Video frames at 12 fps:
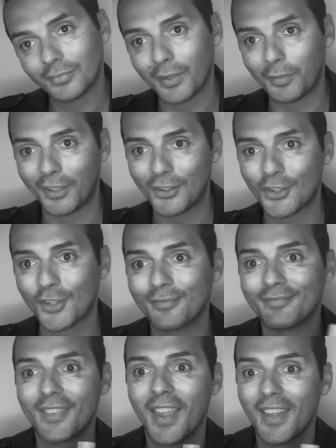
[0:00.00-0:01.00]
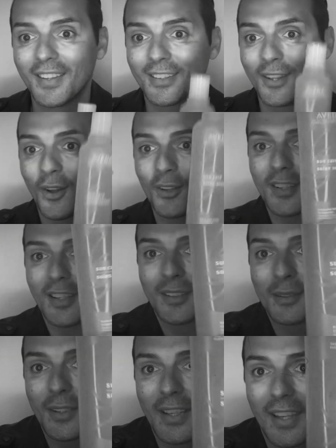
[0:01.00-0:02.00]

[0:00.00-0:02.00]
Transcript: the beach. So this one